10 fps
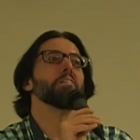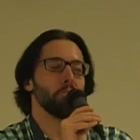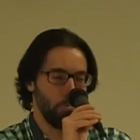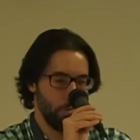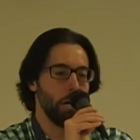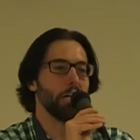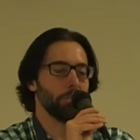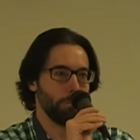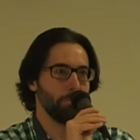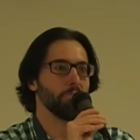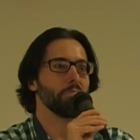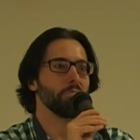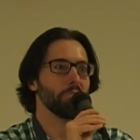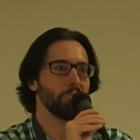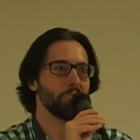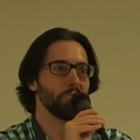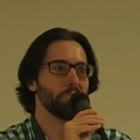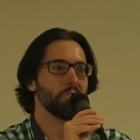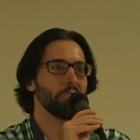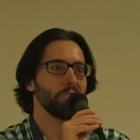Yes. Yes. And you're probably never
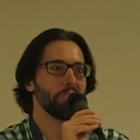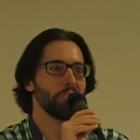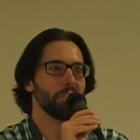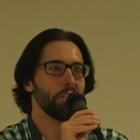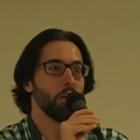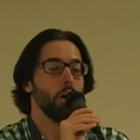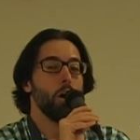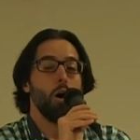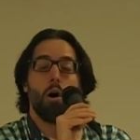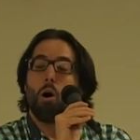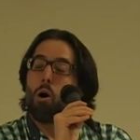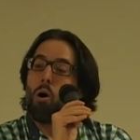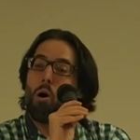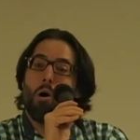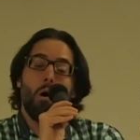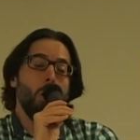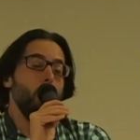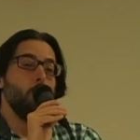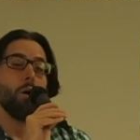going to do that again.